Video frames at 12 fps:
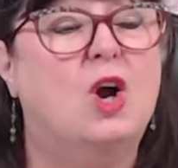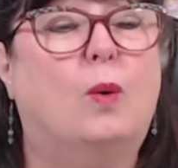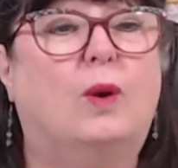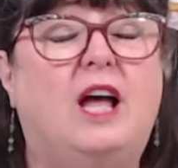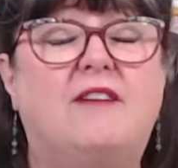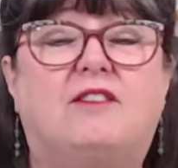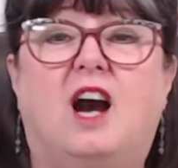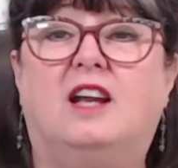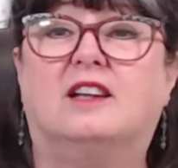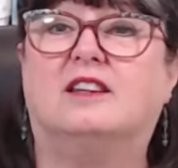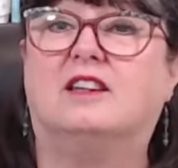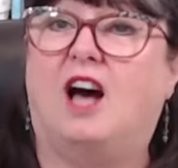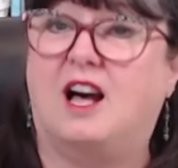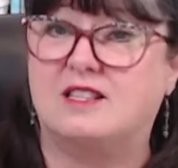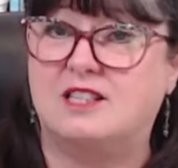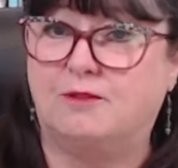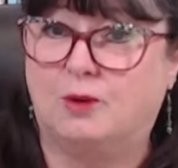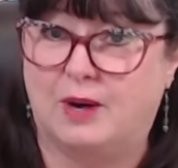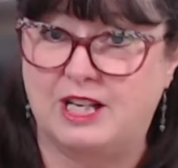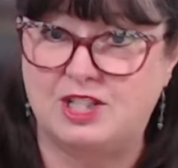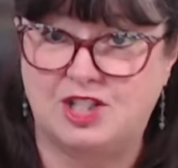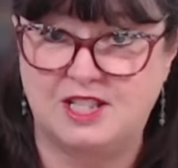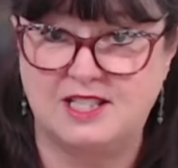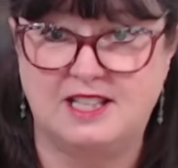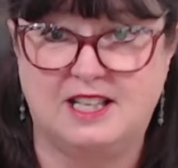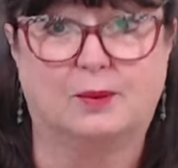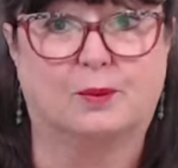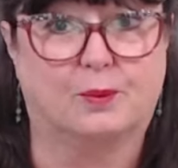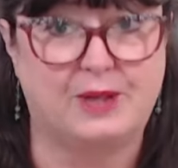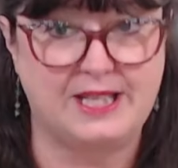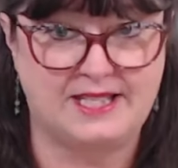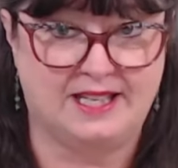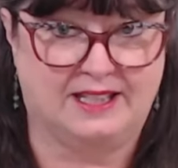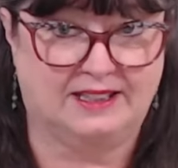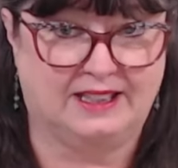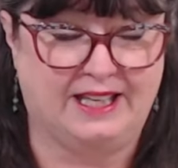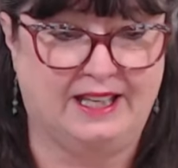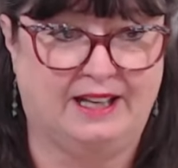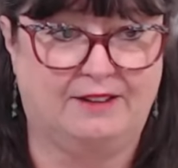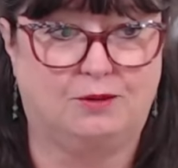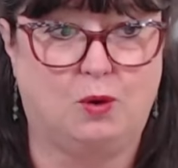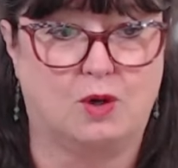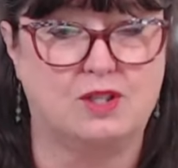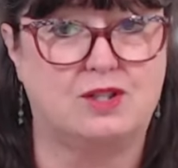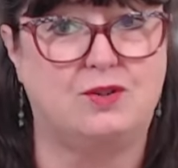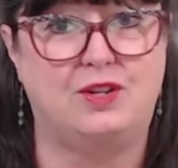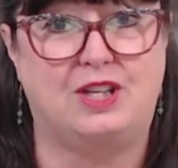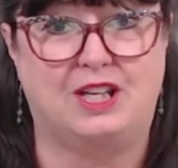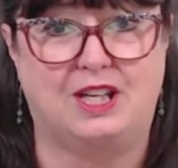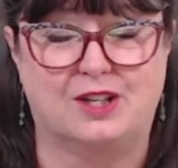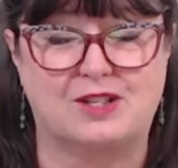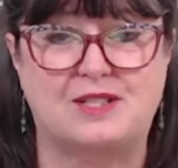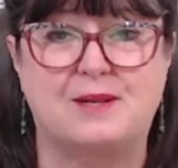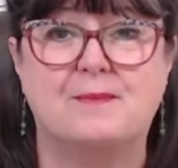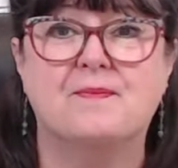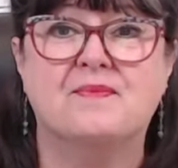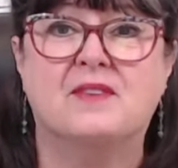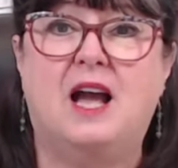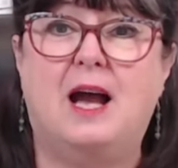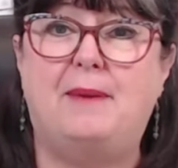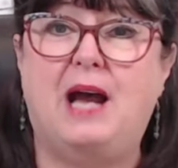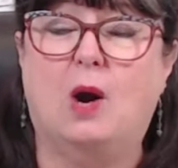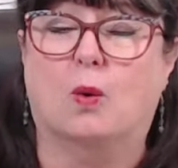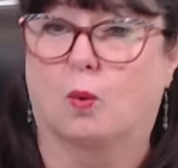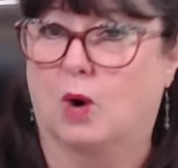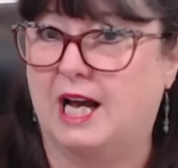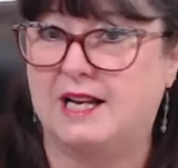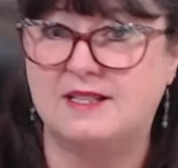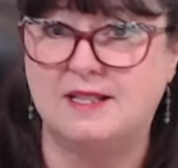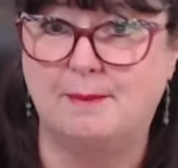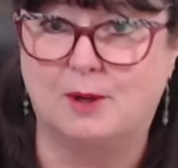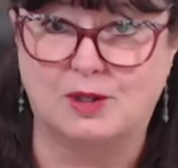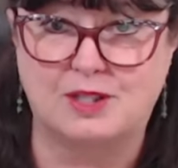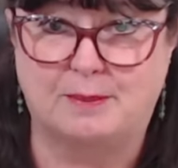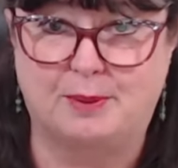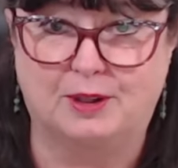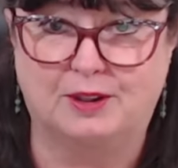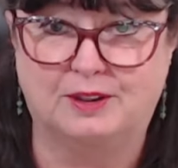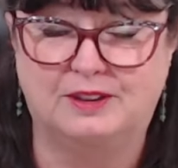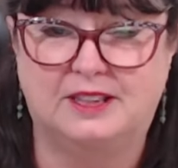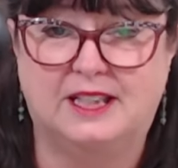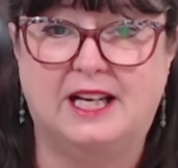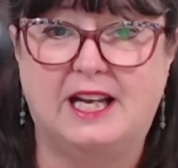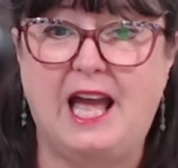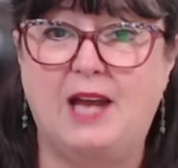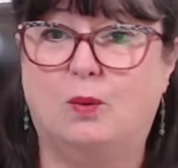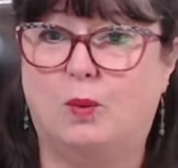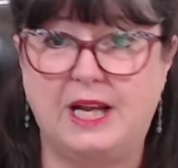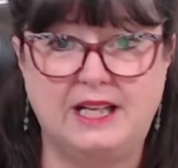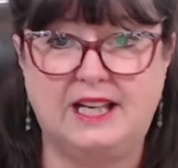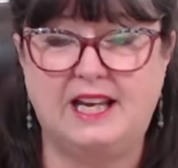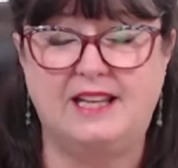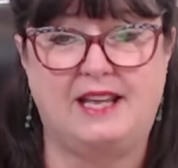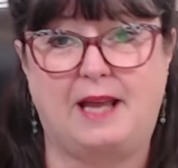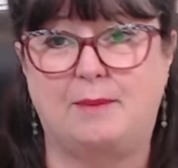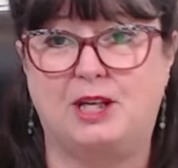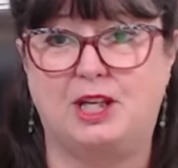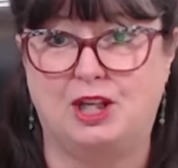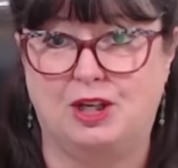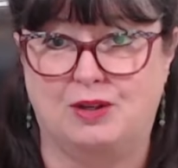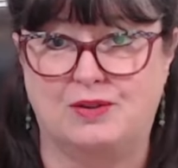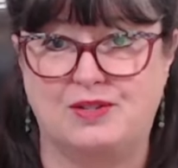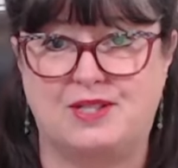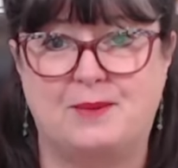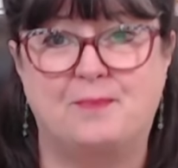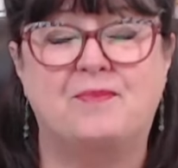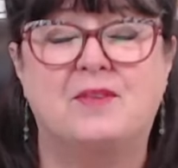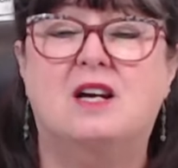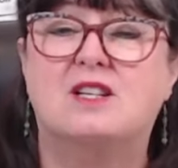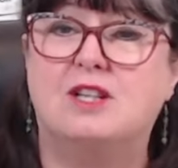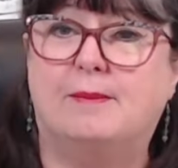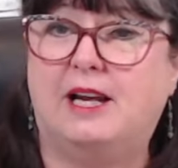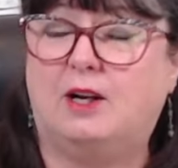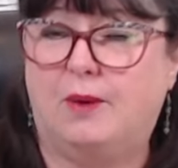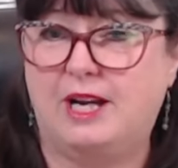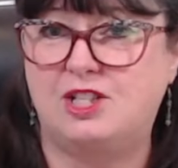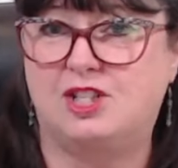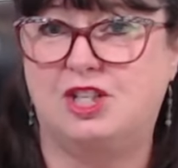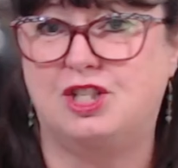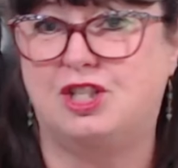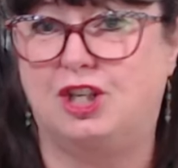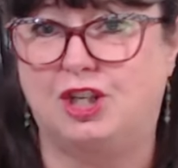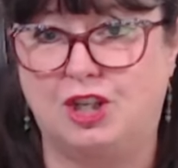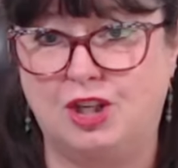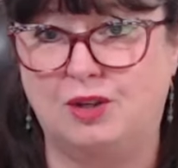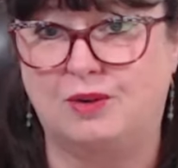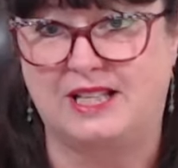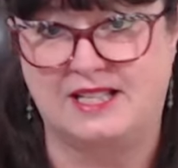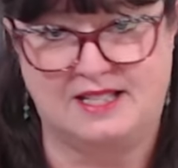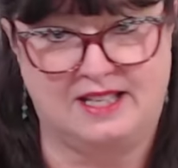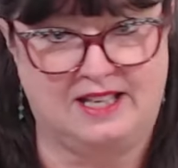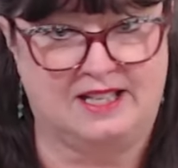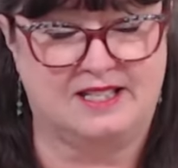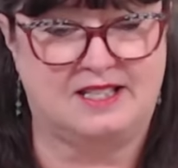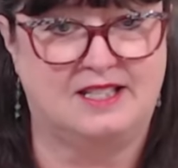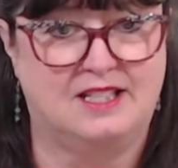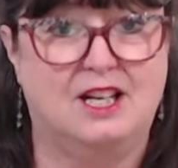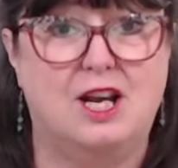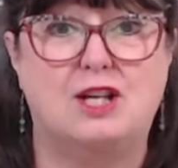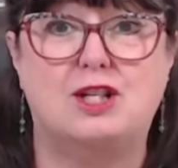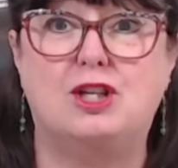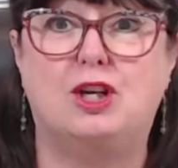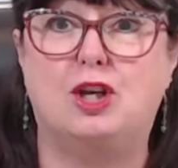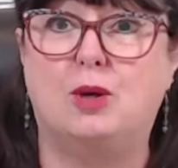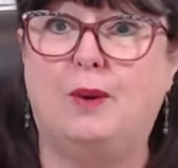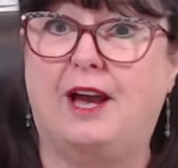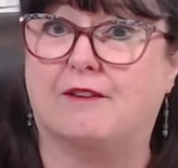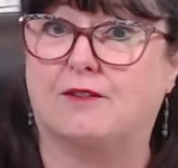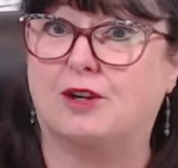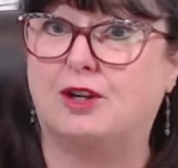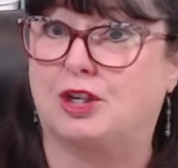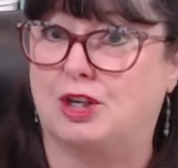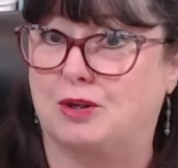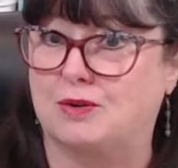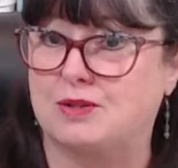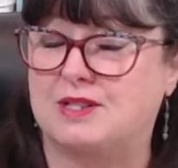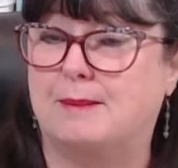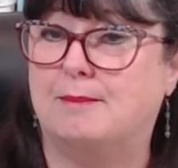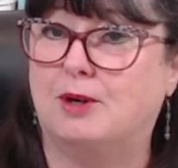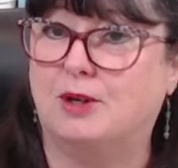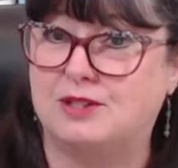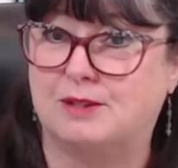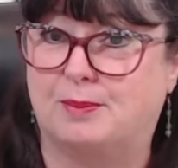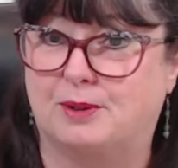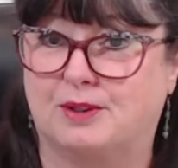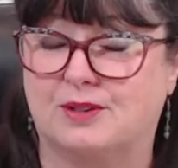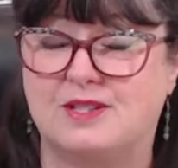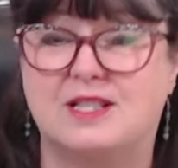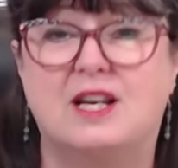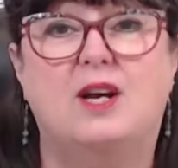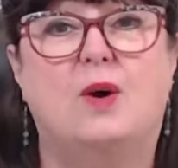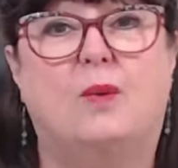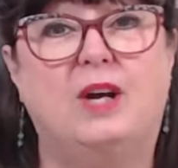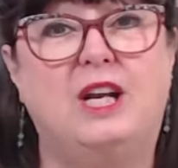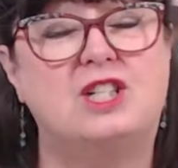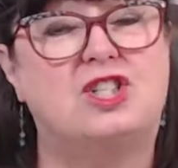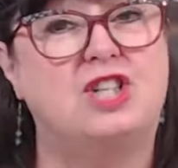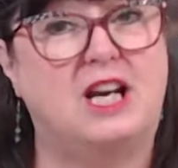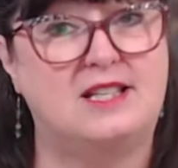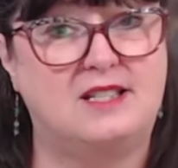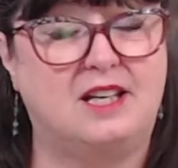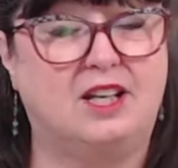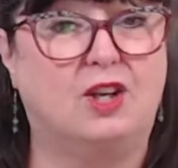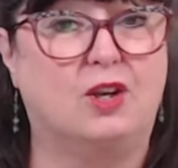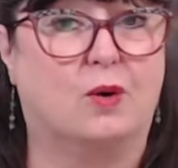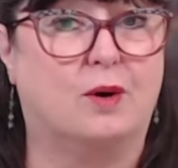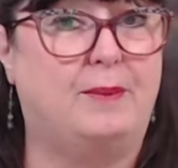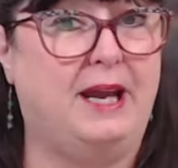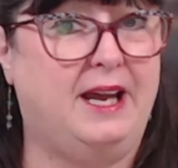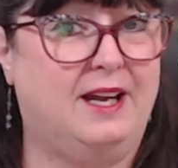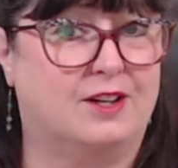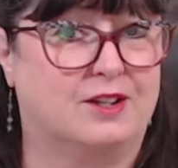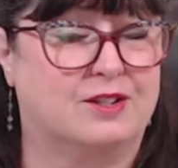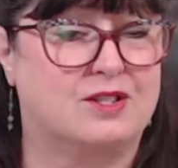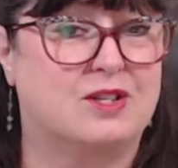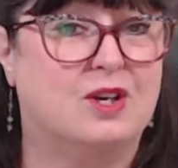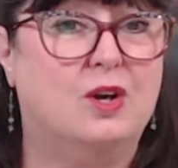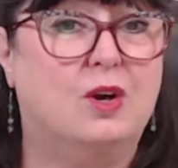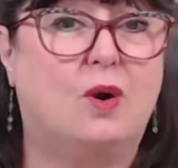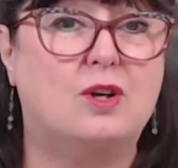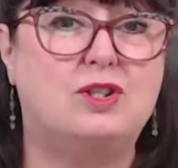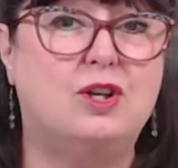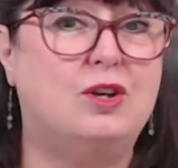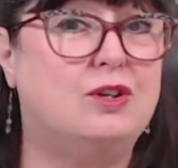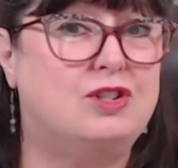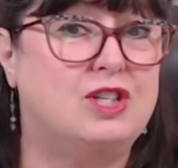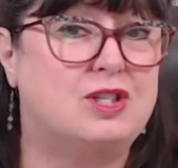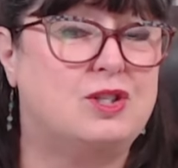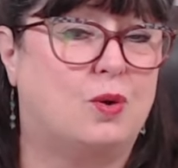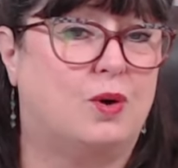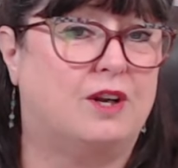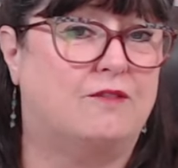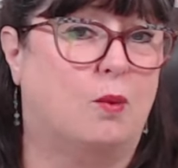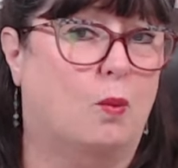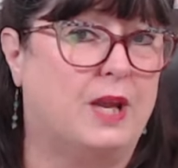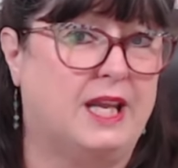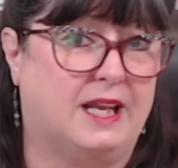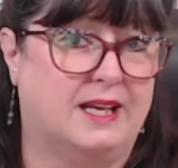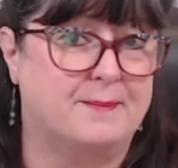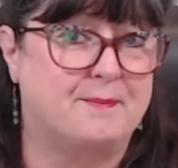Well, I've gotten lots of questions recently, and of course through the years, about what is a multiple and when can they be used. So my question to you is this: do you ever use multiples when adjusting your patterns, or do you just sort of wing it?